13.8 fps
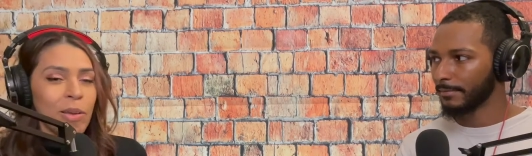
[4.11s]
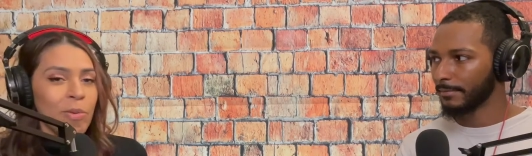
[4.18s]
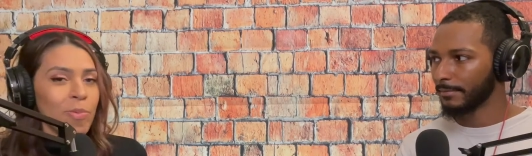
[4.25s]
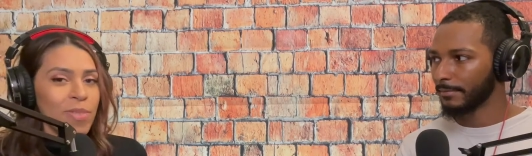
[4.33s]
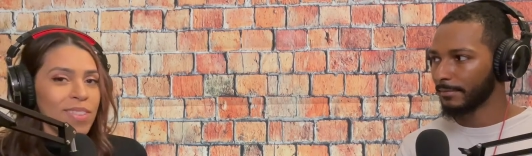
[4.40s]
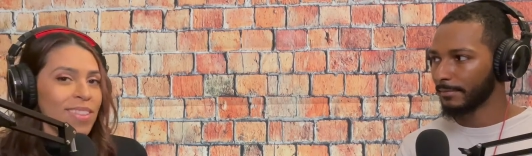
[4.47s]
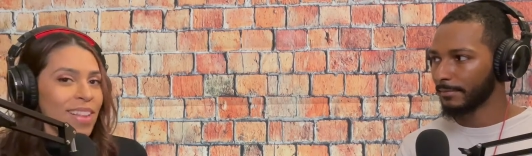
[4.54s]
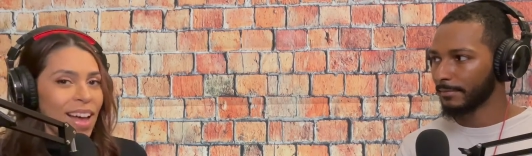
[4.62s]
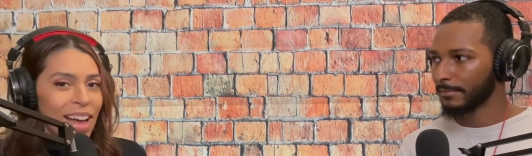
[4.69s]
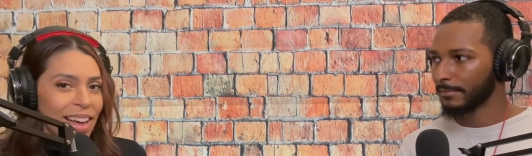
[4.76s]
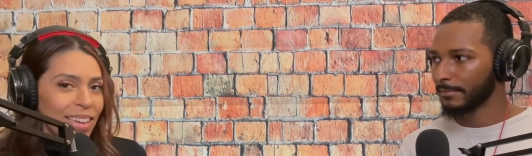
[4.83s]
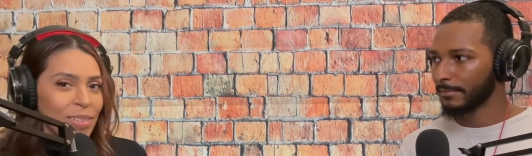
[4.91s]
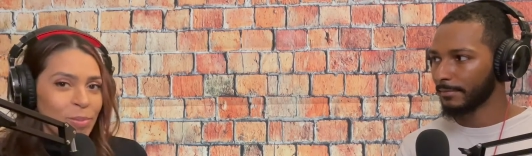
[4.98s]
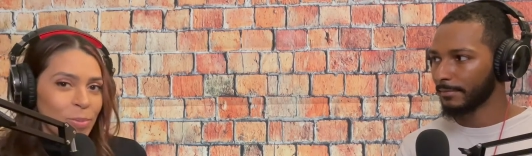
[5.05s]
Speaker 1: it was
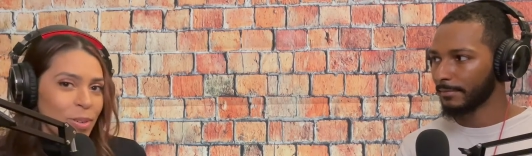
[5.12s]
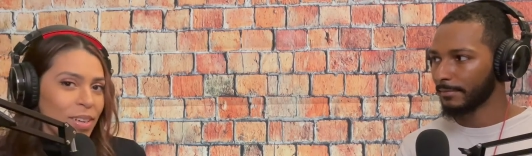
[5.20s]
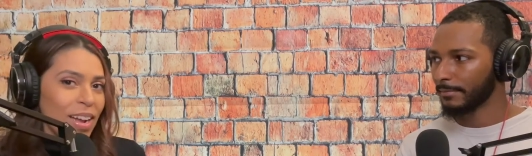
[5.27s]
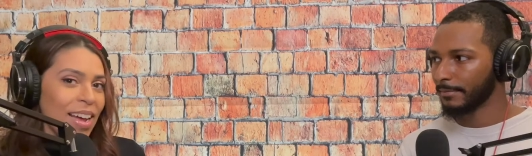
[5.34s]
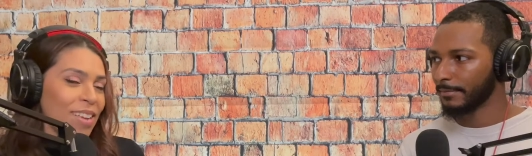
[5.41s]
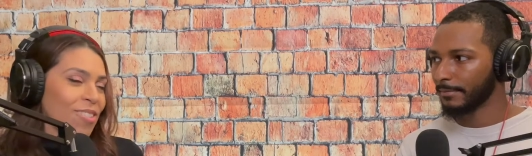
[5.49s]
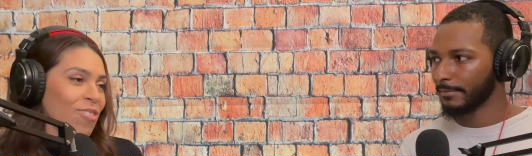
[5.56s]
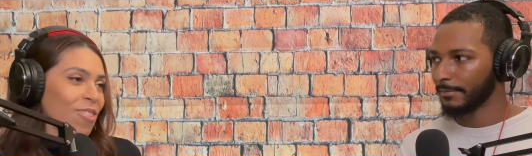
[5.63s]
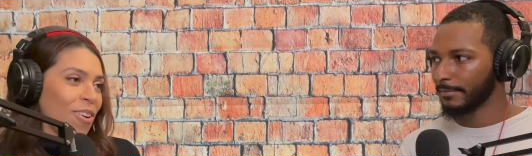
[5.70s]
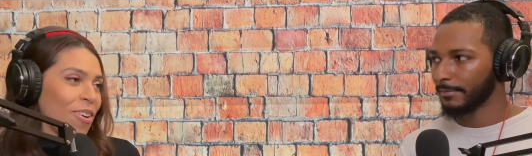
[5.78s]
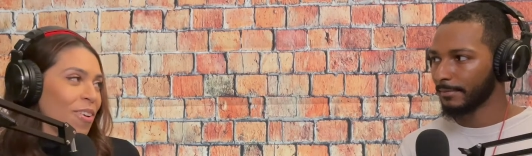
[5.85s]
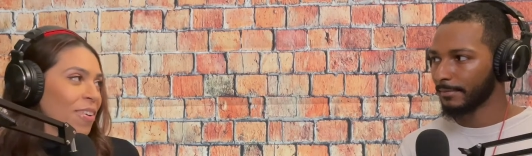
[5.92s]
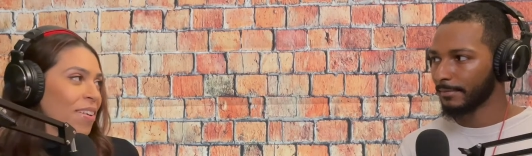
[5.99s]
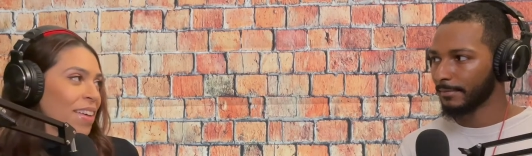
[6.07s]
not what i
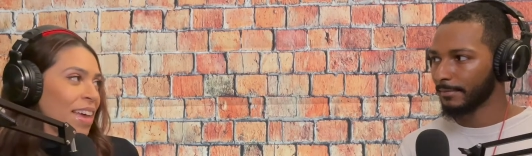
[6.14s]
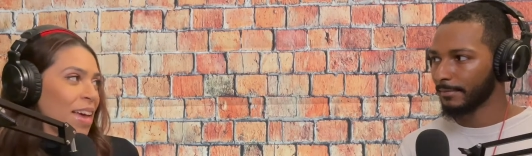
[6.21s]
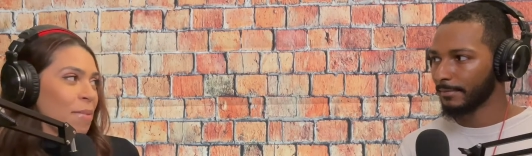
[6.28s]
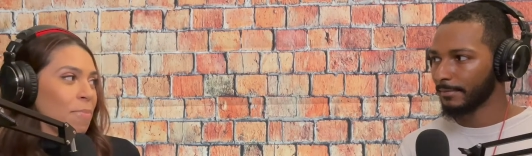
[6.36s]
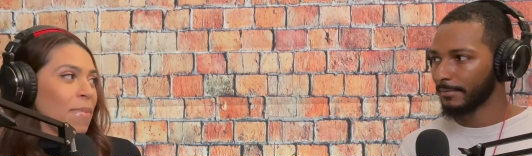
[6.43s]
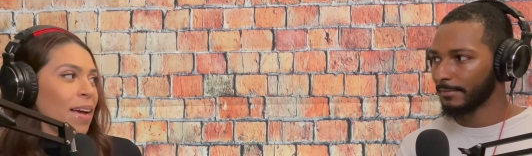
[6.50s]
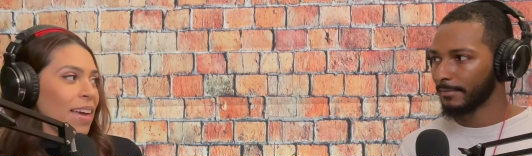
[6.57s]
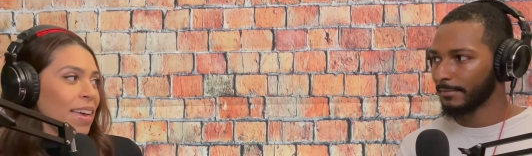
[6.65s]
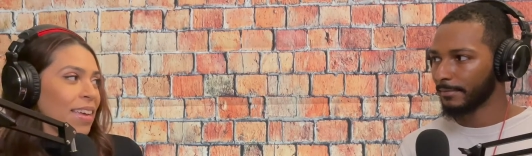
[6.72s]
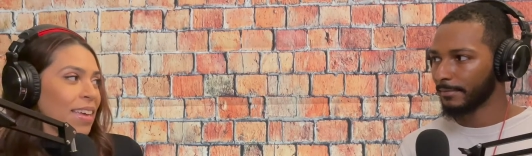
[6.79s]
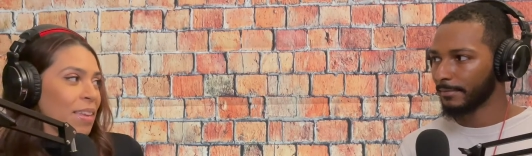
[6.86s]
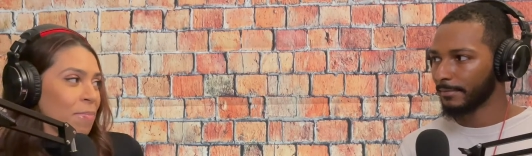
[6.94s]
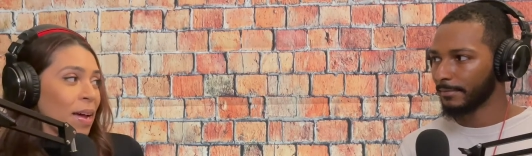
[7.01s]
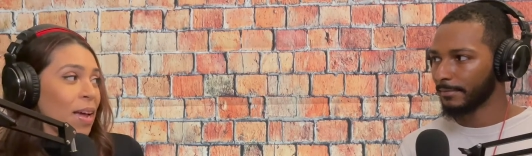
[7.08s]
saw at my
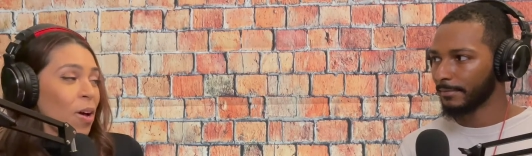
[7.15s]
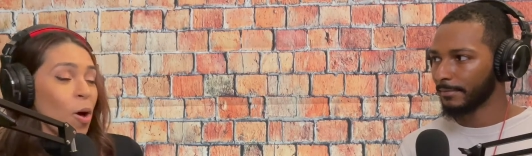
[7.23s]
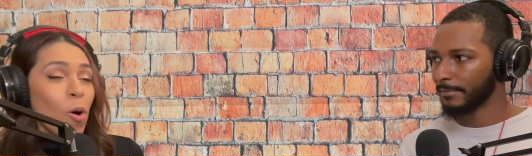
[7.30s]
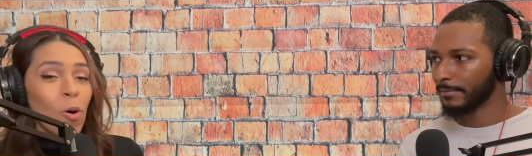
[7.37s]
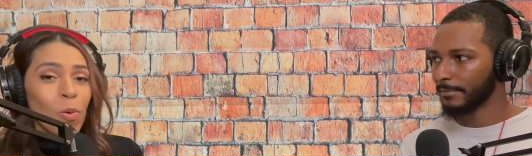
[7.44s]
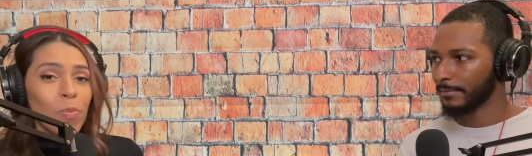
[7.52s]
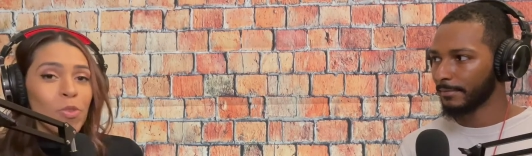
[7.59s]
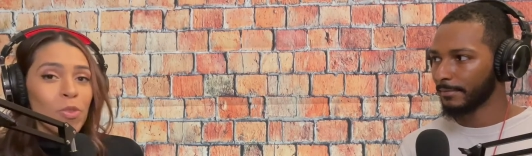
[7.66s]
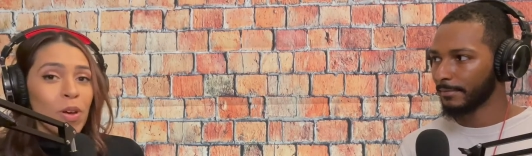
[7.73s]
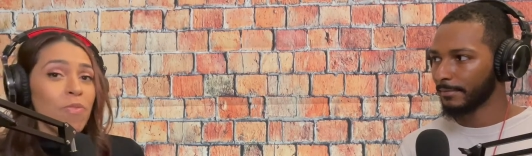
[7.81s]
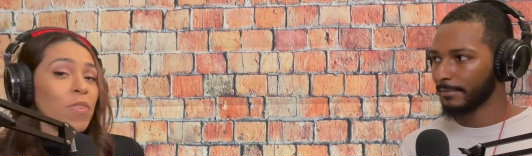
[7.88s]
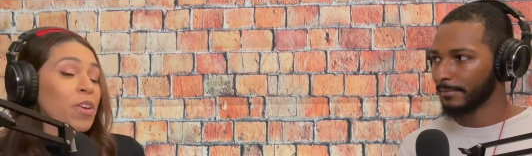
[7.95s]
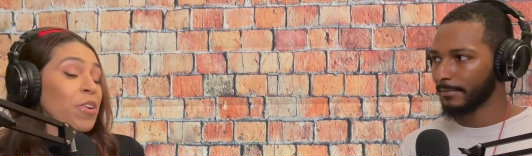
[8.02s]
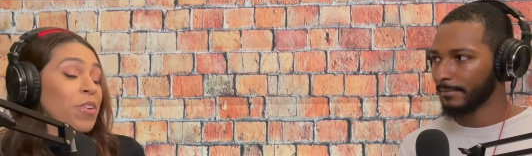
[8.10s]
in my home so i
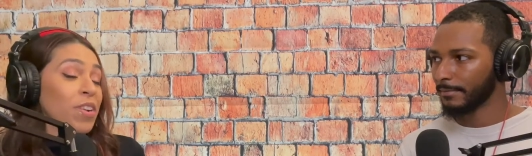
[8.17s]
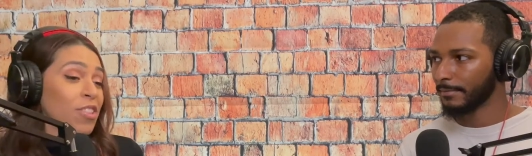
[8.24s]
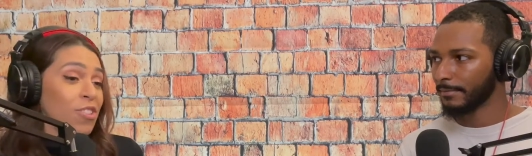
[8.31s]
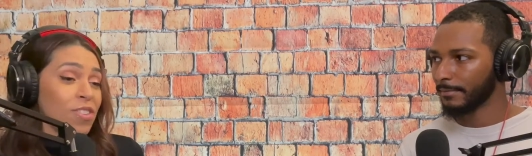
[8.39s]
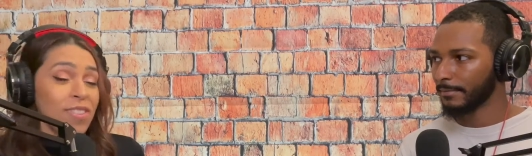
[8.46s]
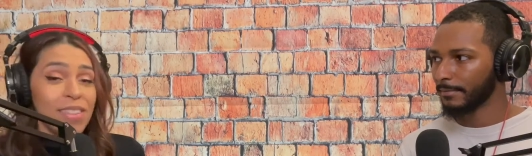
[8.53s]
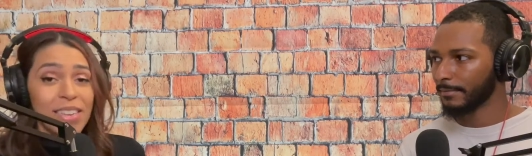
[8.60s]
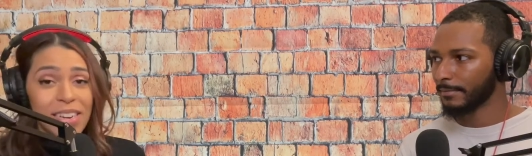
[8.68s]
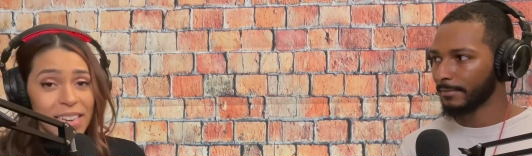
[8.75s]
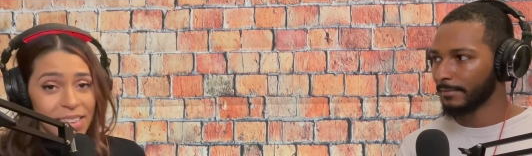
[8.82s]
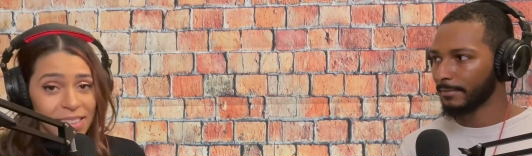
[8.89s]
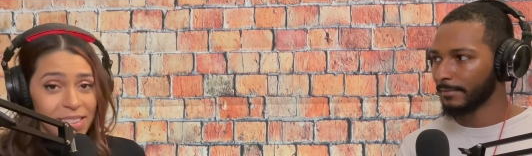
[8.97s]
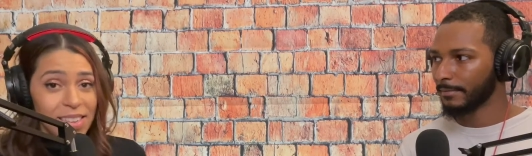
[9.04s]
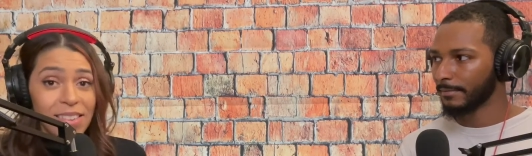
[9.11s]
figured it just didn't
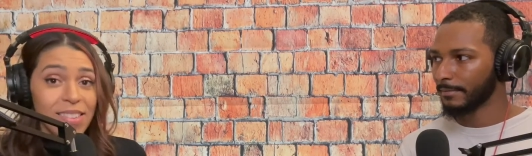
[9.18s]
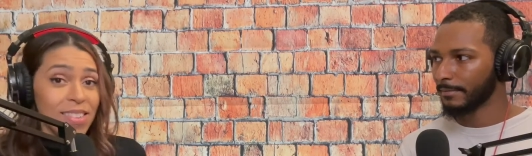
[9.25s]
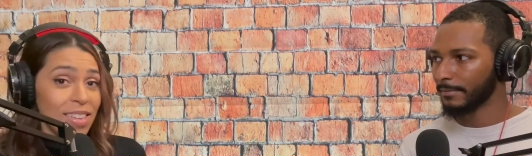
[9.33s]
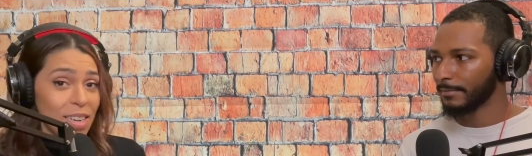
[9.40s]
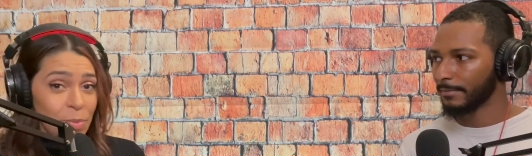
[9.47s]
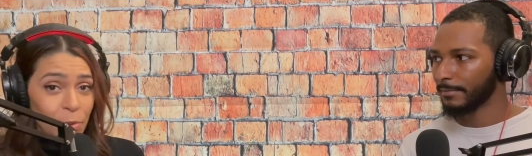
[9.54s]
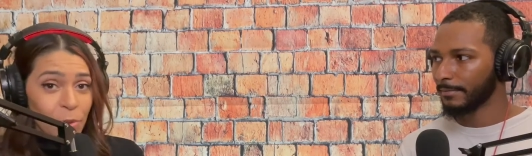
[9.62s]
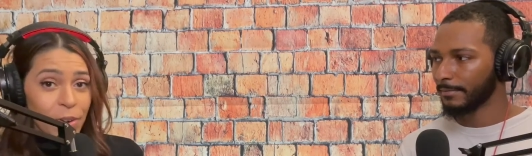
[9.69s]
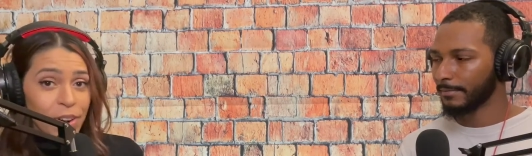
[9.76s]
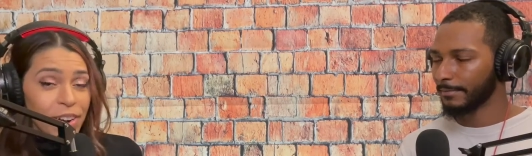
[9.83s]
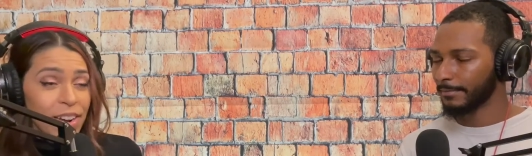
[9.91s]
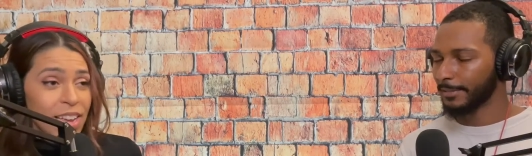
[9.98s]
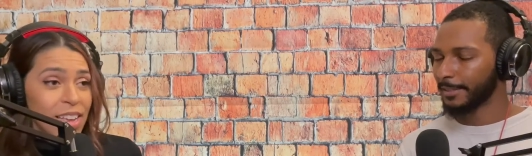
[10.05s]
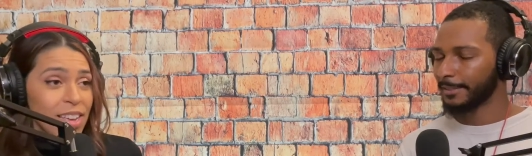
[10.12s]
exist
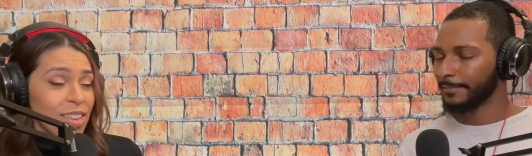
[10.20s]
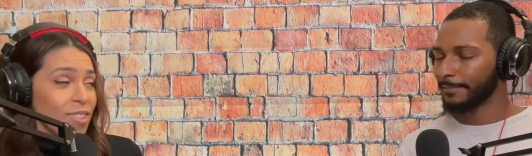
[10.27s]
anymore right.